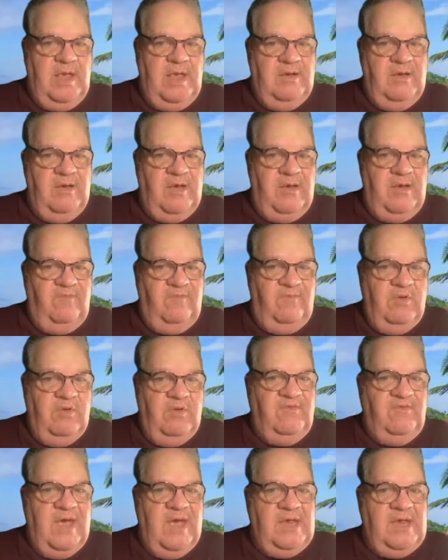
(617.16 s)
and for a
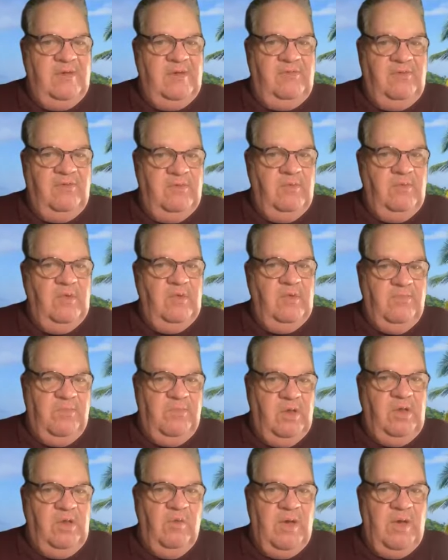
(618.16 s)
day or two, we
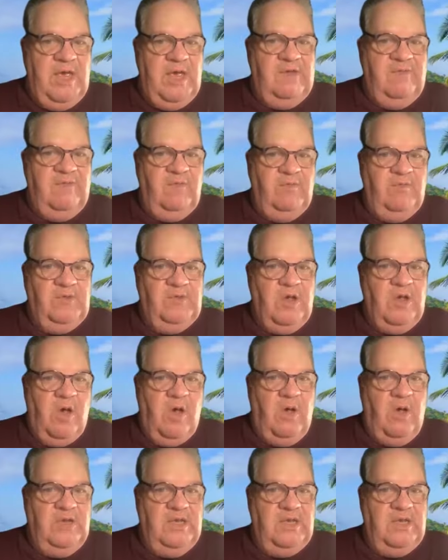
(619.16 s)
pull away from
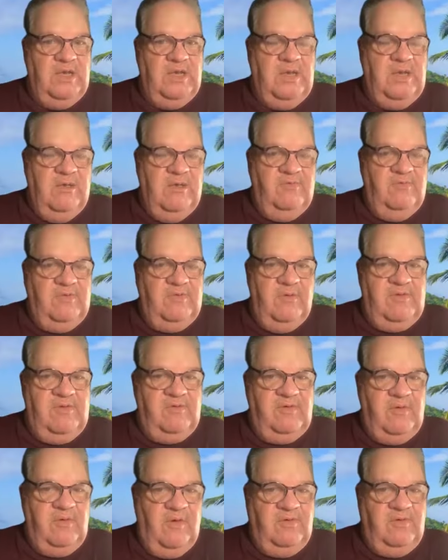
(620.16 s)
God. And so it's
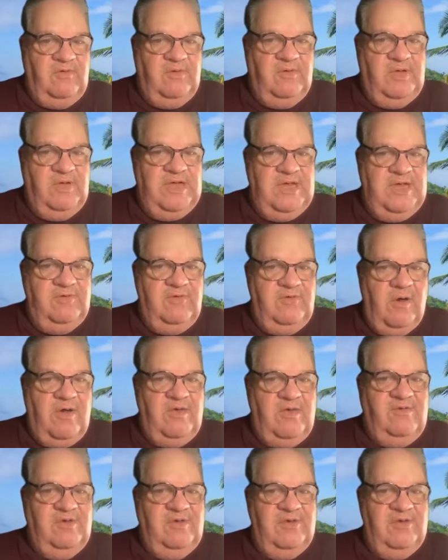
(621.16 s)
constantly
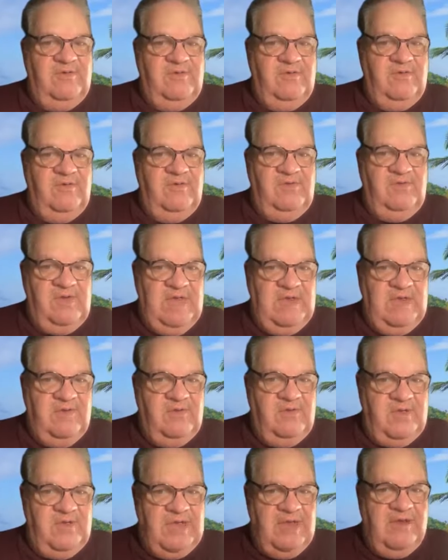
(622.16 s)
enticing us to sin
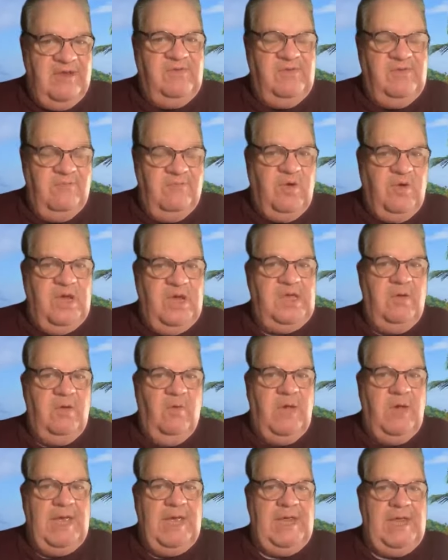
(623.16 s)
to get us to break
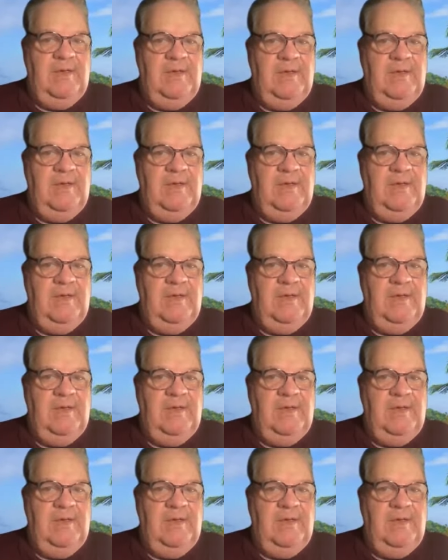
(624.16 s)
away.